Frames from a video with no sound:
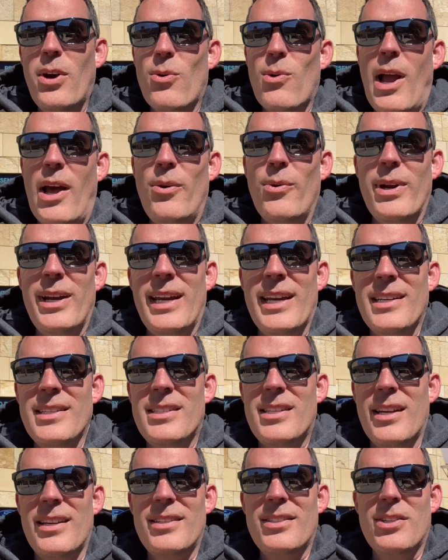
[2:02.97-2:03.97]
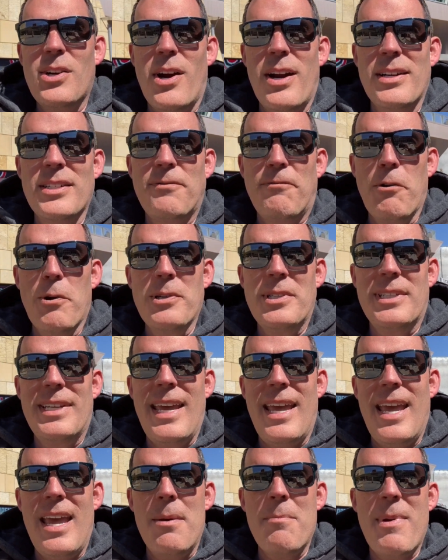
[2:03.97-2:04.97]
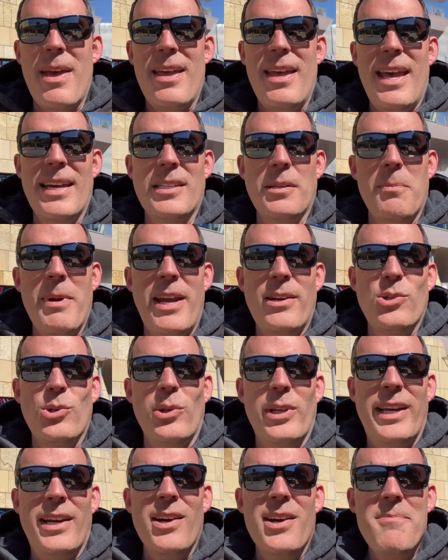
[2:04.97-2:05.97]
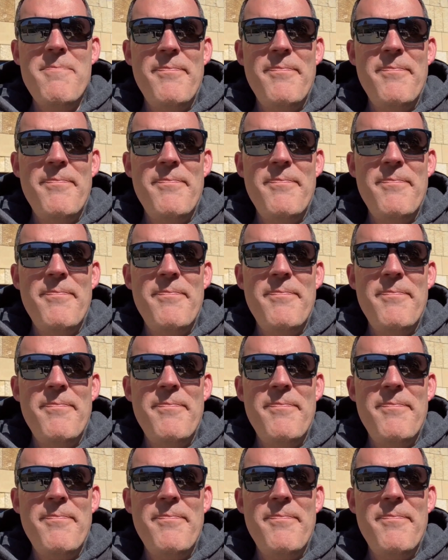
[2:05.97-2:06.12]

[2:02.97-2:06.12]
Rodríguez start his first game as a major leaguer.